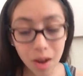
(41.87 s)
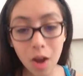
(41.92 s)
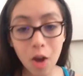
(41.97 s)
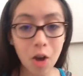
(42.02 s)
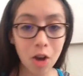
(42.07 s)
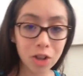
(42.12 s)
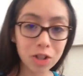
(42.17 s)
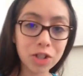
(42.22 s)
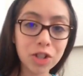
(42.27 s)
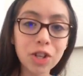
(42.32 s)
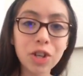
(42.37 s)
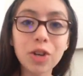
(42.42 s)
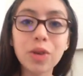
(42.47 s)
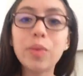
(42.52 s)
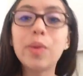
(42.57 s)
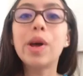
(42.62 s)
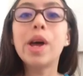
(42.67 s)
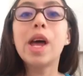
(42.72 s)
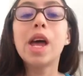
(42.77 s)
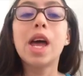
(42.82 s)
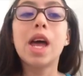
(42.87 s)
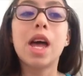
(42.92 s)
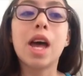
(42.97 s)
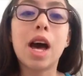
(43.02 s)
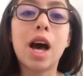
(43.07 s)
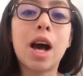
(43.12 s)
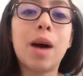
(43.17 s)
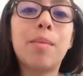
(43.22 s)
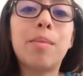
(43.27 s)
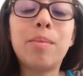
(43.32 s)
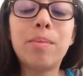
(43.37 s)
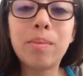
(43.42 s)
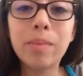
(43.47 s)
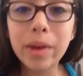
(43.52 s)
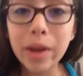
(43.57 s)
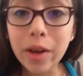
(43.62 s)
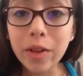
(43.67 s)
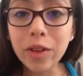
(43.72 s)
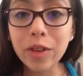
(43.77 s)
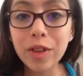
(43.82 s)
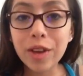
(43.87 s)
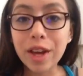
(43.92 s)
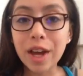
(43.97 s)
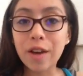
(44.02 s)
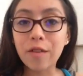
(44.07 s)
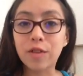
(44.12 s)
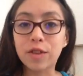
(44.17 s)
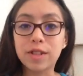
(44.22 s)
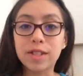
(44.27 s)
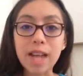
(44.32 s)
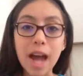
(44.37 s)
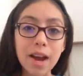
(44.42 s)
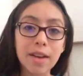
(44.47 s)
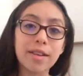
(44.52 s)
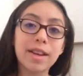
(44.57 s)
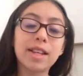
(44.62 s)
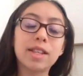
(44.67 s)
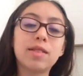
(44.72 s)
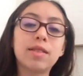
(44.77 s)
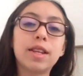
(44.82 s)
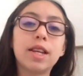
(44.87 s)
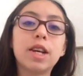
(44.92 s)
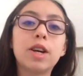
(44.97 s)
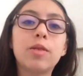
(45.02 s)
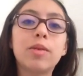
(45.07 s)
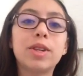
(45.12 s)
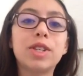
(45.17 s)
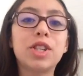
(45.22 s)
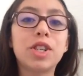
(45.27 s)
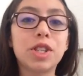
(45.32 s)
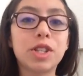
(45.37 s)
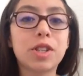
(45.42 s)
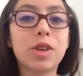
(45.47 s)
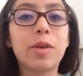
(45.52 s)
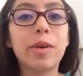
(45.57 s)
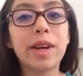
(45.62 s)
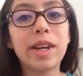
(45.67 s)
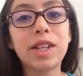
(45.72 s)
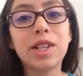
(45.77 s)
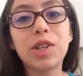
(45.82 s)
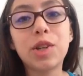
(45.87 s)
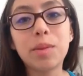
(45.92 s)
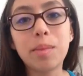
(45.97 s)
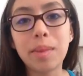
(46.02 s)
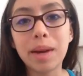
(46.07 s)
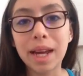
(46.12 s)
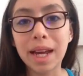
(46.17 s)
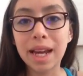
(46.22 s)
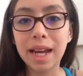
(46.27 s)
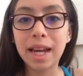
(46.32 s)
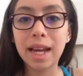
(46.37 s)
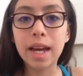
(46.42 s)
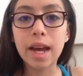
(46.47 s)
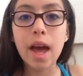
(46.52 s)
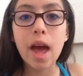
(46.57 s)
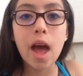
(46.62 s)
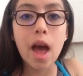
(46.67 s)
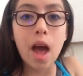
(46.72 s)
also be on the lookout for Saturday's video, which is going to be